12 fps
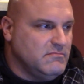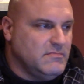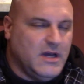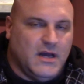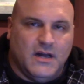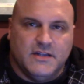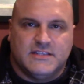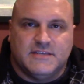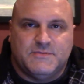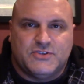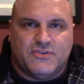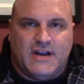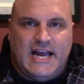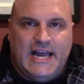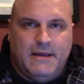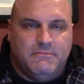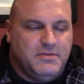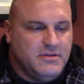
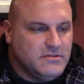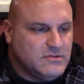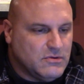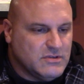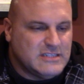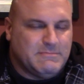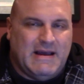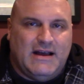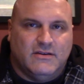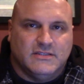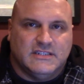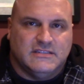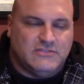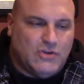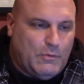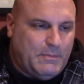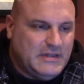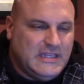unsubscribed, don't espouse it,
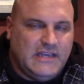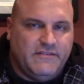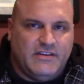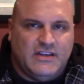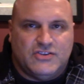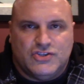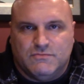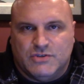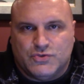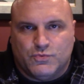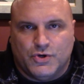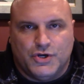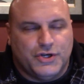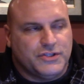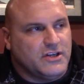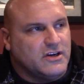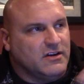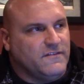don't believe in it, too much work.
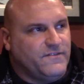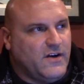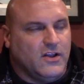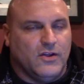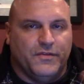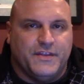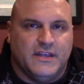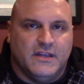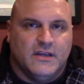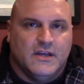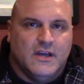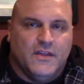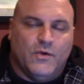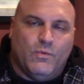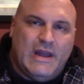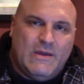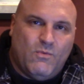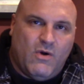They're going to follow the
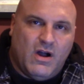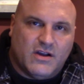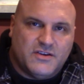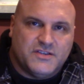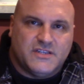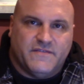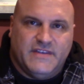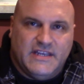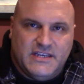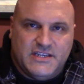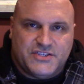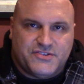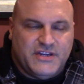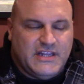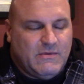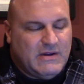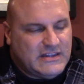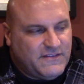White Walkers of the industry. They
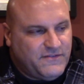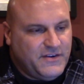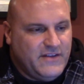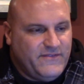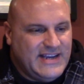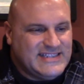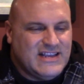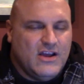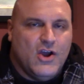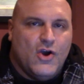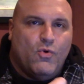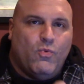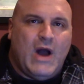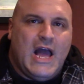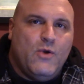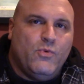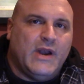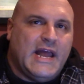want the free advice.
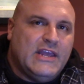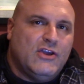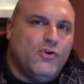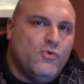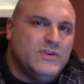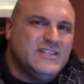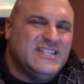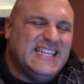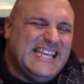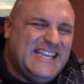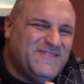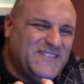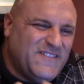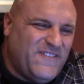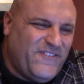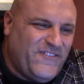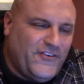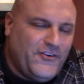Why would I go into even
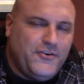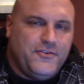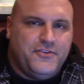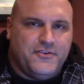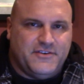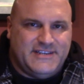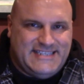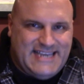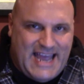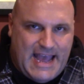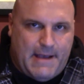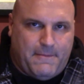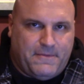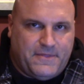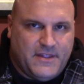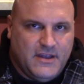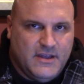further depth